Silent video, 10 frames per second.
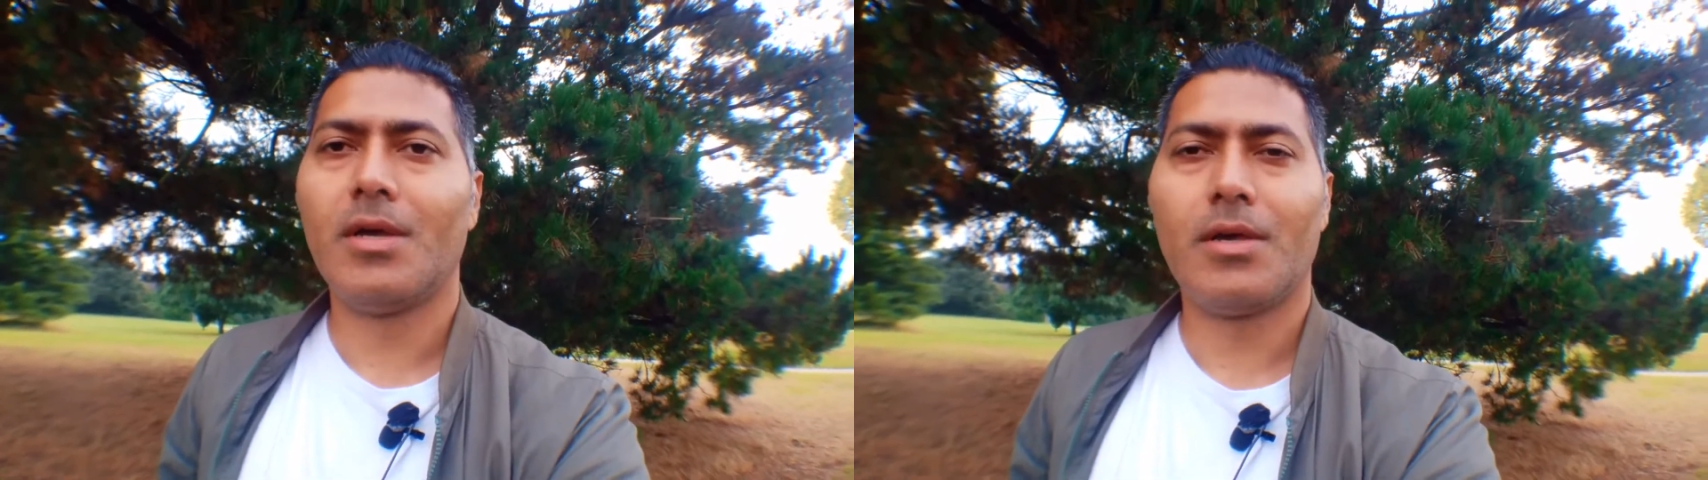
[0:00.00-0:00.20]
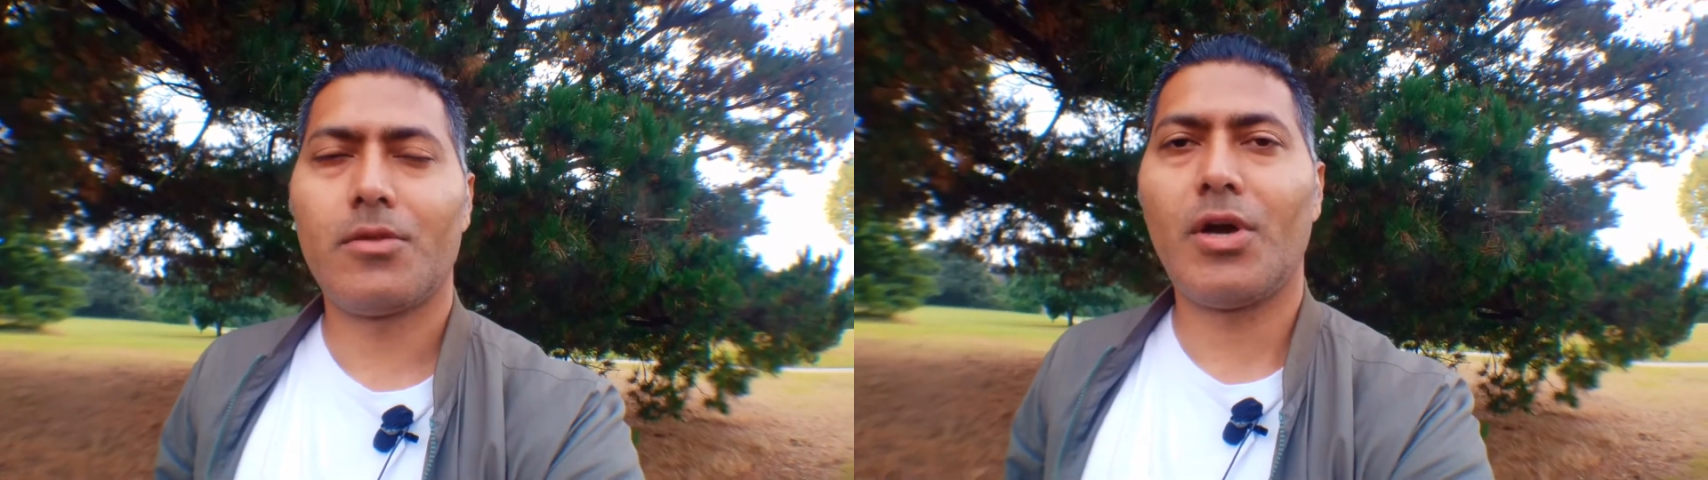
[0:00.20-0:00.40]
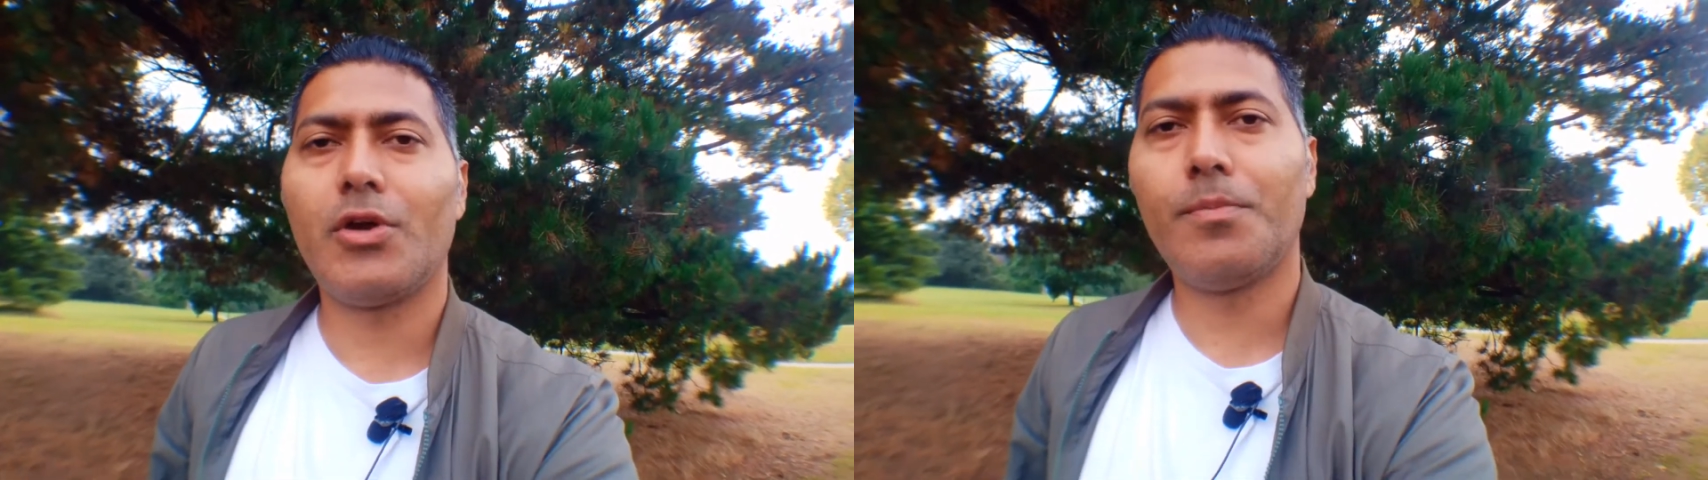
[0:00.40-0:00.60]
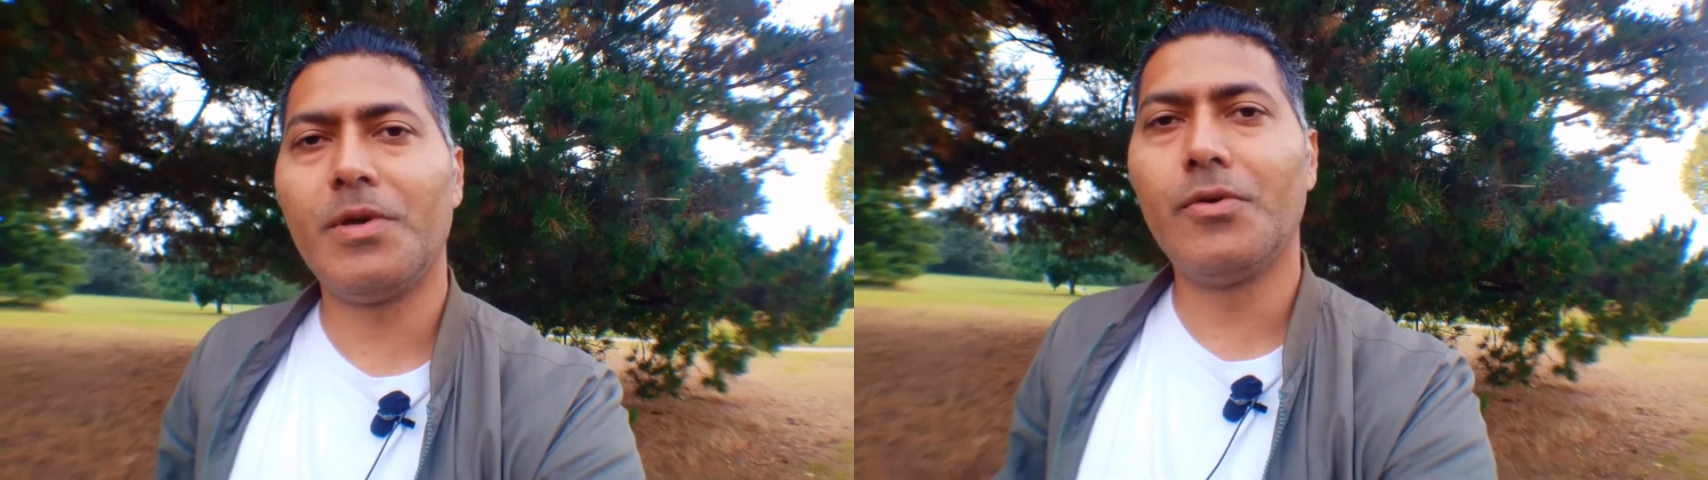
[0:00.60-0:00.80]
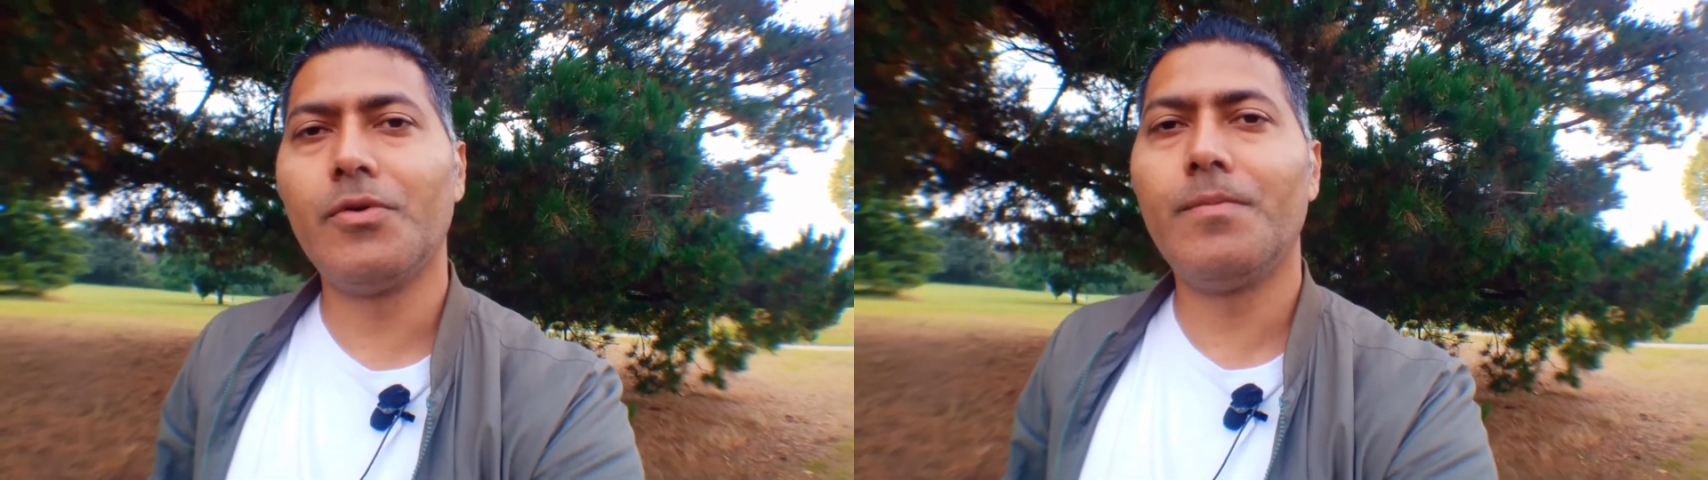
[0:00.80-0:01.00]
So I hope
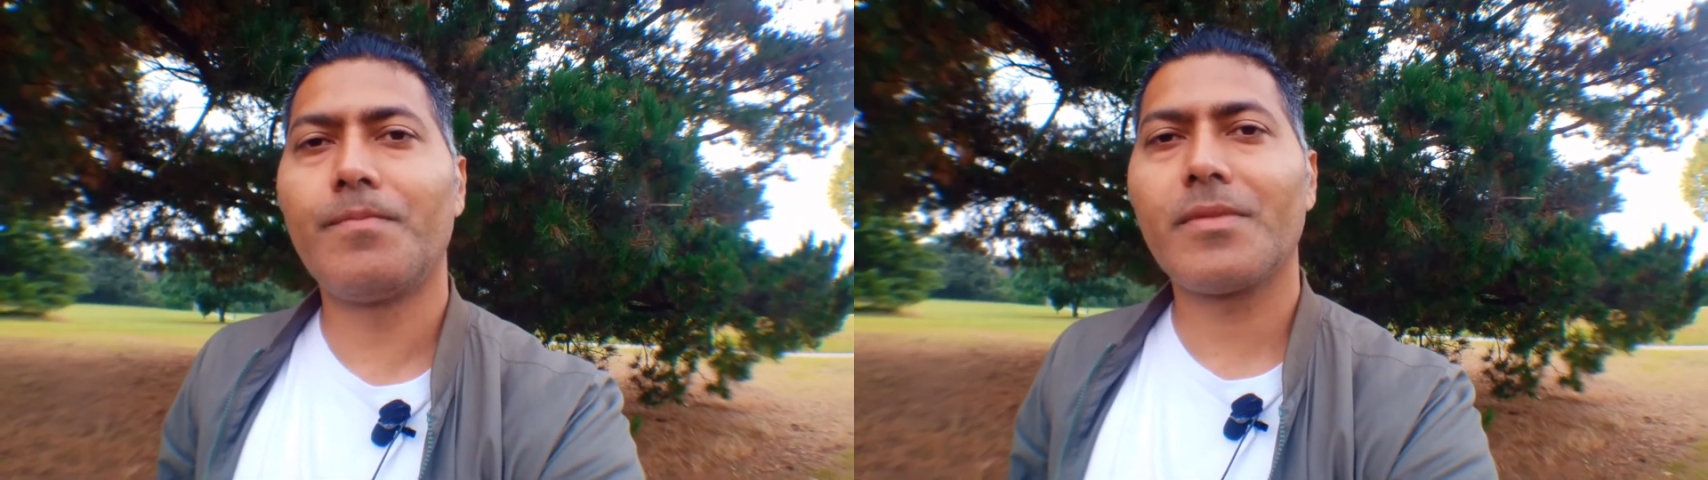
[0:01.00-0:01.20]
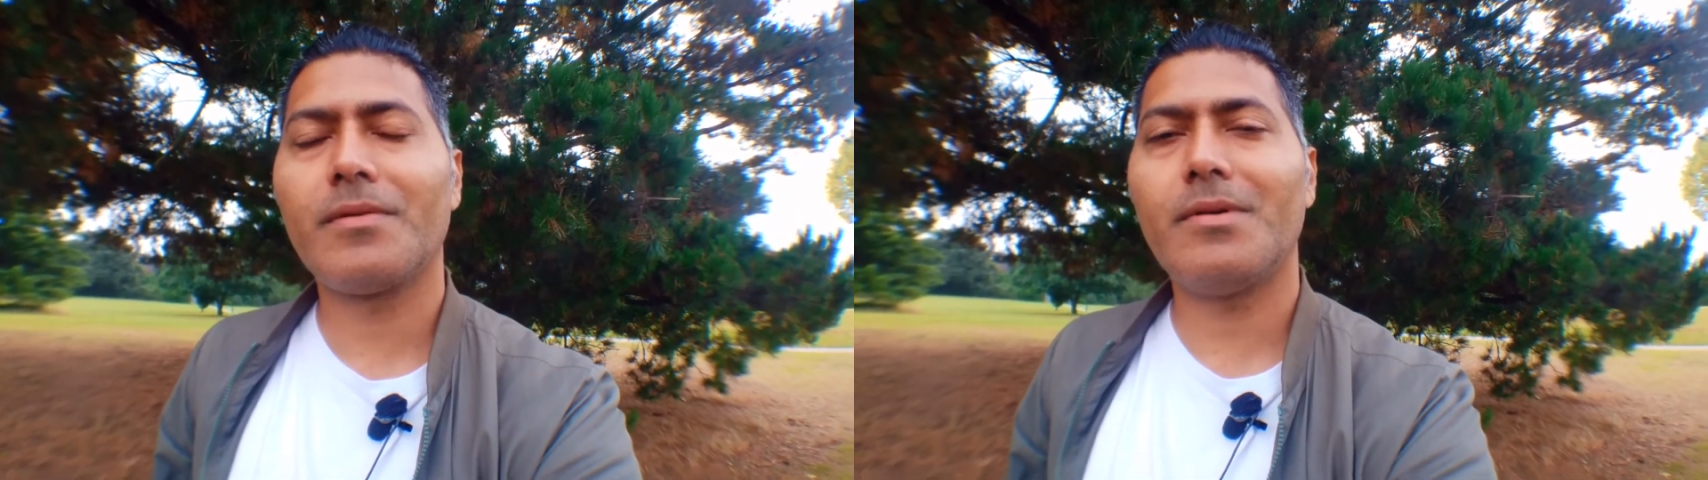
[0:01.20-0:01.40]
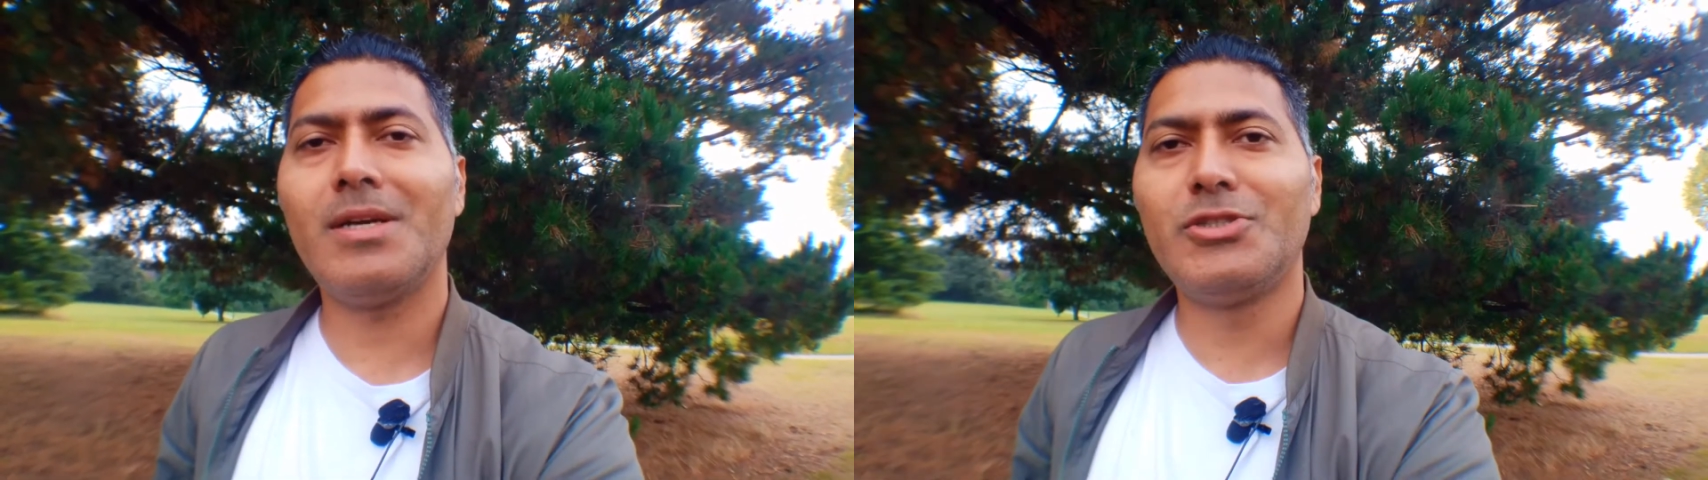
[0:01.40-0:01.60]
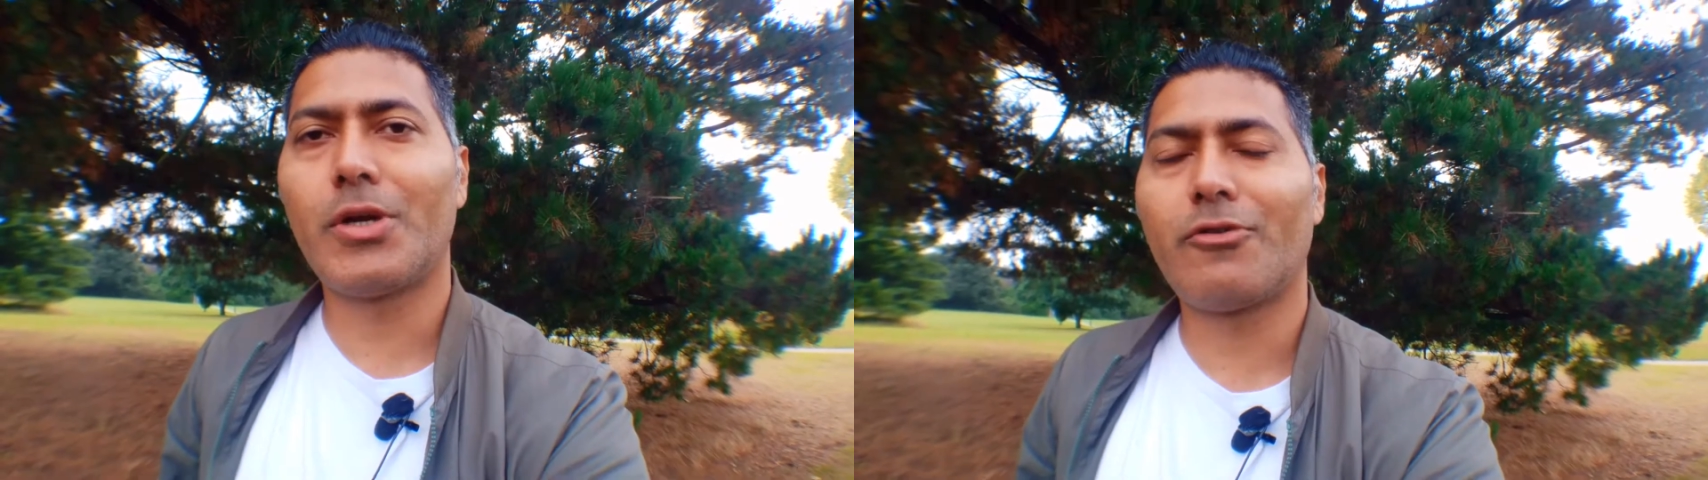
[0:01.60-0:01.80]
you enjoyed